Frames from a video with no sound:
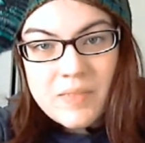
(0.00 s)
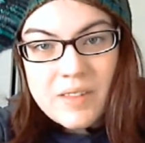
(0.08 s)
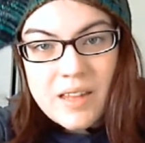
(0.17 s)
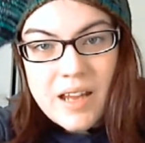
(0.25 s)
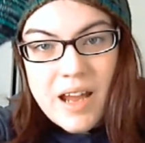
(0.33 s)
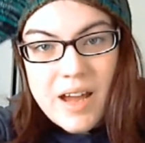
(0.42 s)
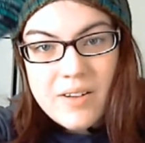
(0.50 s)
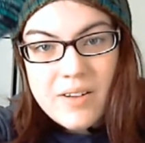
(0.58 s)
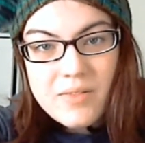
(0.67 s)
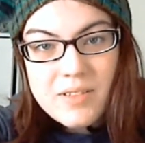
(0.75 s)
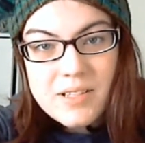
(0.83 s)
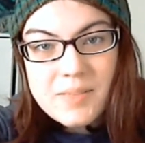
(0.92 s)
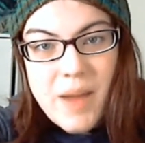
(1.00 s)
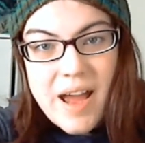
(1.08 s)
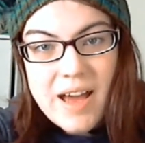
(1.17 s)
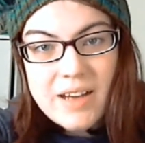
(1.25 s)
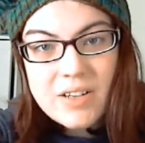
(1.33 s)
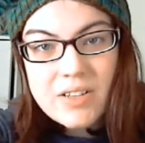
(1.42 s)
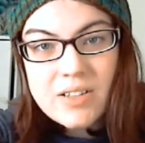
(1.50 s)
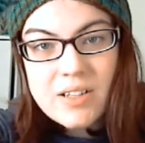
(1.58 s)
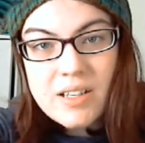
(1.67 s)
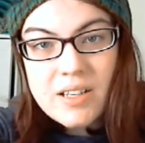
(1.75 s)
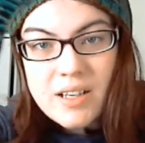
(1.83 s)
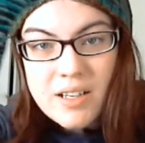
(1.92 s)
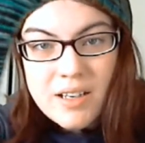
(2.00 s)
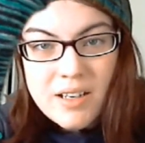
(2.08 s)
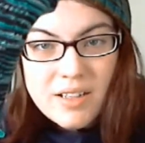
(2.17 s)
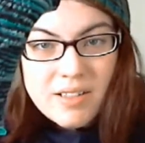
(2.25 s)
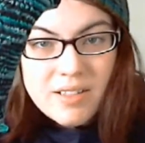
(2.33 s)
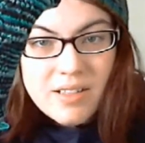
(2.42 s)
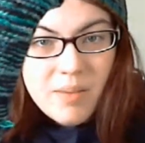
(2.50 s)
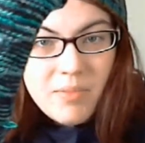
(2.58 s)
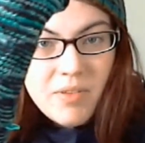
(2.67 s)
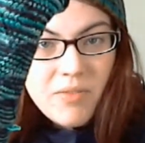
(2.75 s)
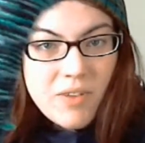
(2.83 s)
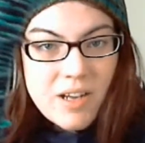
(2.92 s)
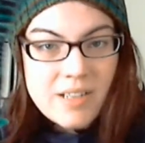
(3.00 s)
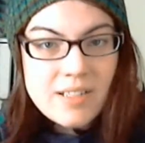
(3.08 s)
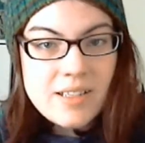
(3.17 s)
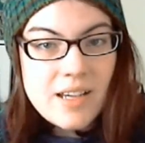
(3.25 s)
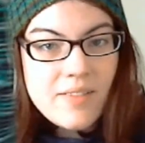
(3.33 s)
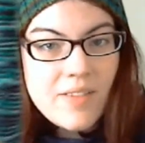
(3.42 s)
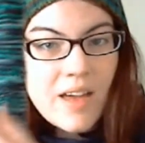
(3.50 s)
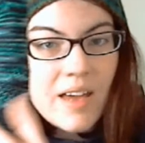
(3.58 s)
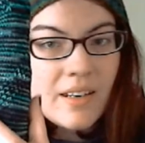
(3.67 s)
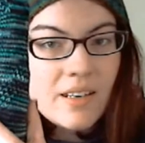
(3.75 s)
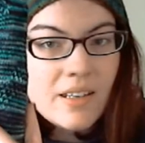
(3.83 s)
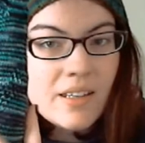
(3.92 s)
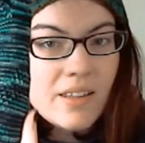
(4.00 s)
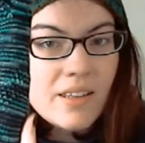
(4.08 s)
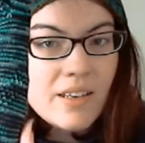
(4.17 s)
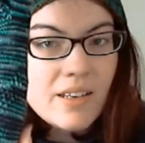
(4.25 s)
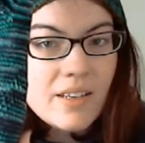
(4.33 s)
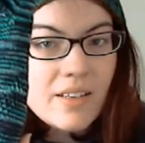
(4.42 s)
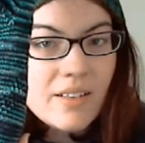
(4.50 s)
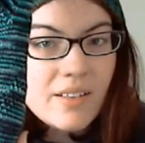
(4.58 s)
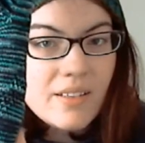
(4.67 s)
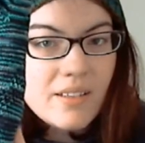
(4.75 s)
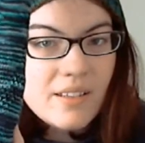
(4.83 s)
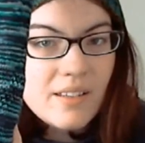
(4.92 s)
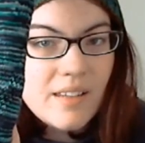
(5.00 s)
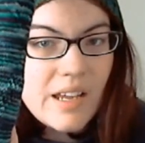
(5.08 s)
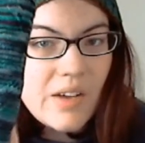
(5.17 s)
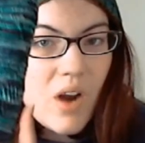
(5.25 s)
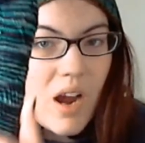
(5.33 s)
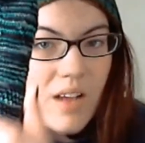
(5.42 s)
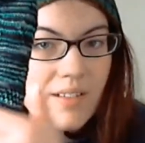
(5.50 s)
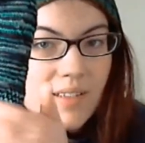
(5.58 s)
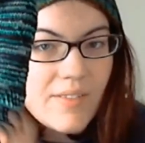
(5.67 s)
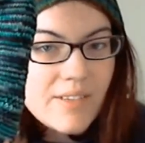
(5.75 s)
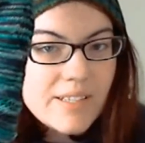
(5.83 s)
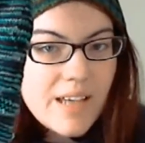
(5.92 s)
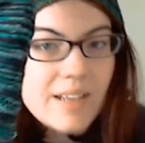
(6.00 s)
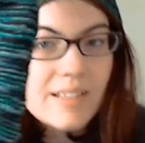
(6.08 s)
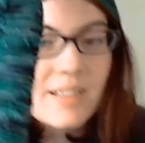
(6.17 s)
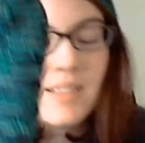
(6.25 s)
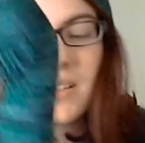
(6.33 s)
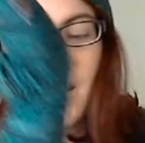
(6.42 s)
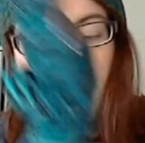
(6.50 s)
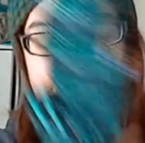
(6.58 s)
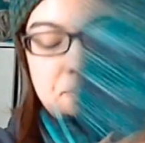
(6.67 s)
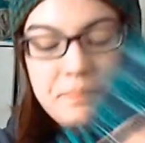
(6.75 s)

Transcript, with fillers: They have this pattern up the front and then the they cross on the sides instead.